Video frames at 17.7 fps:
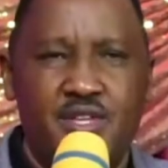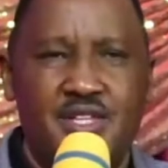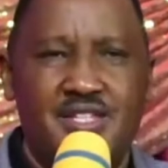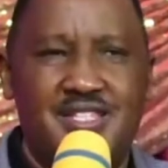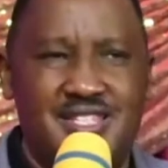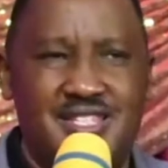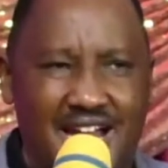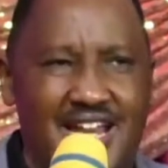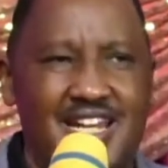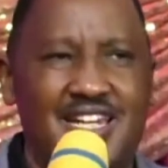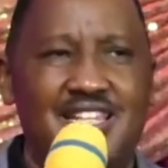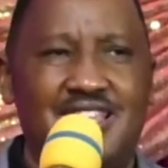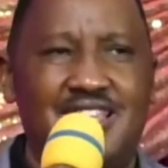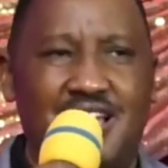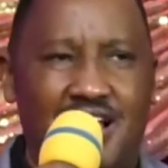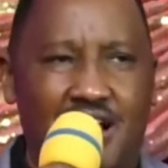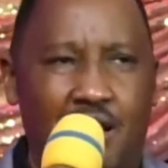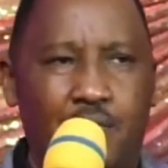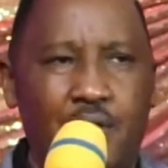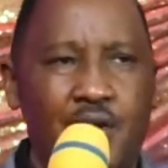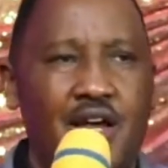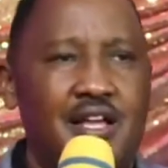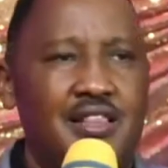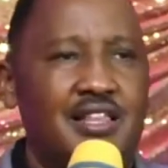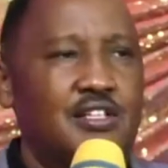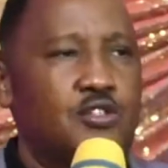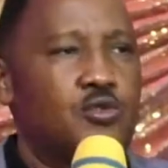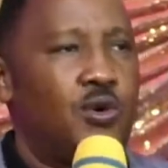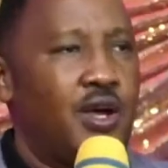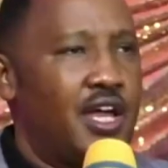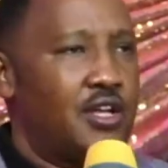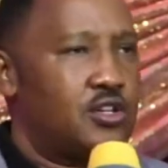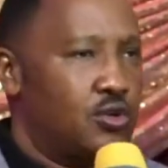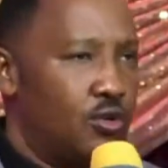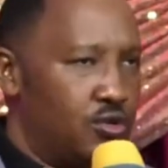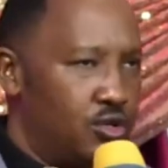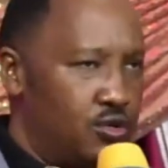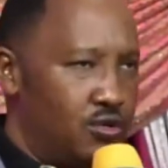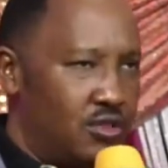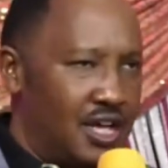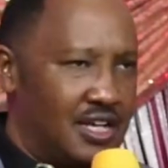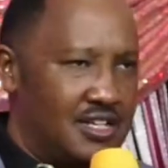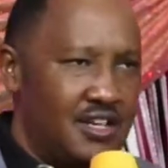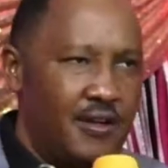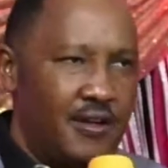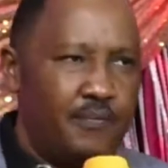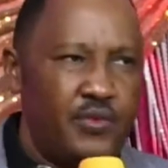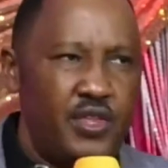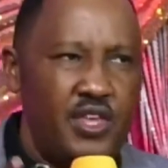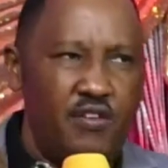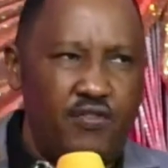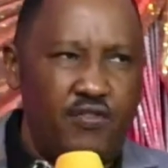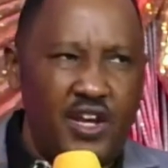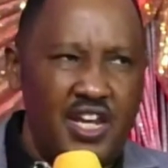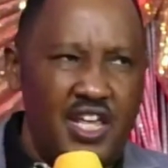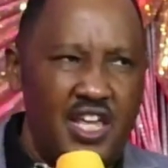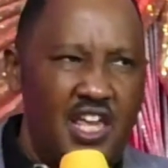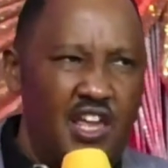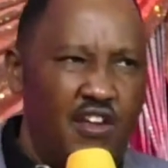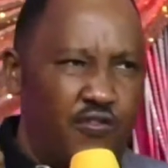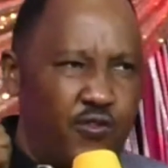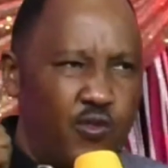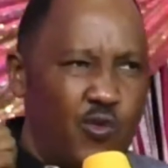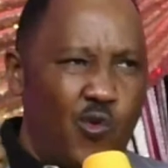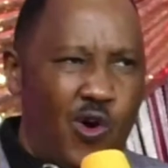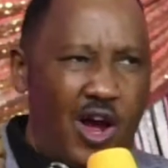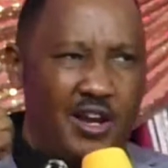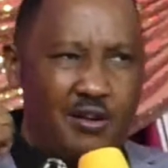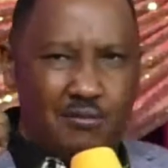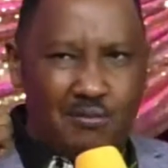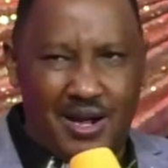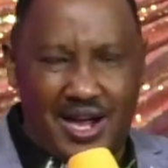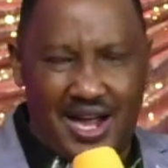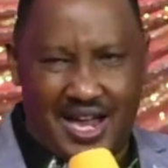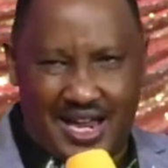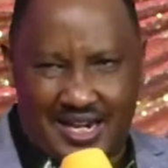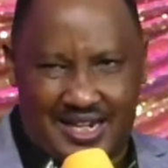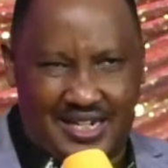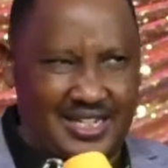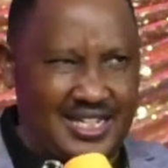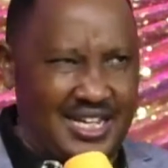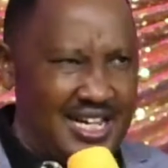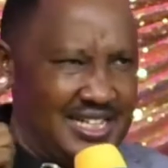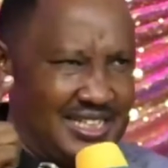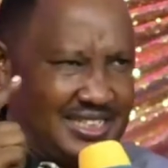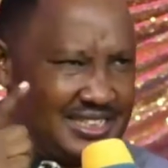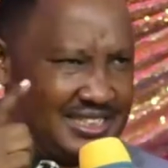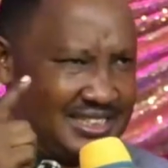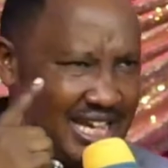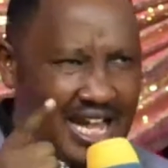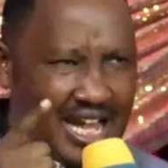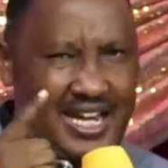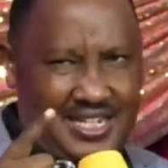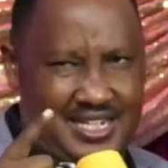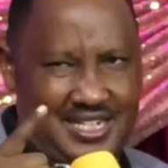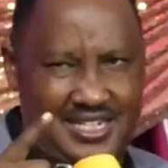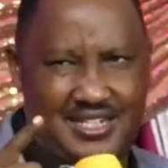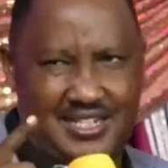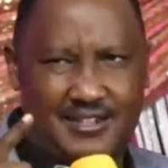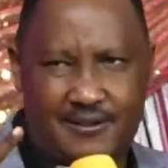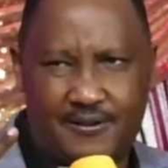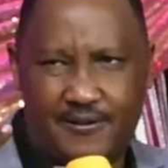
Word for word: Stand in the gap. That's why I told you that even if one man can stand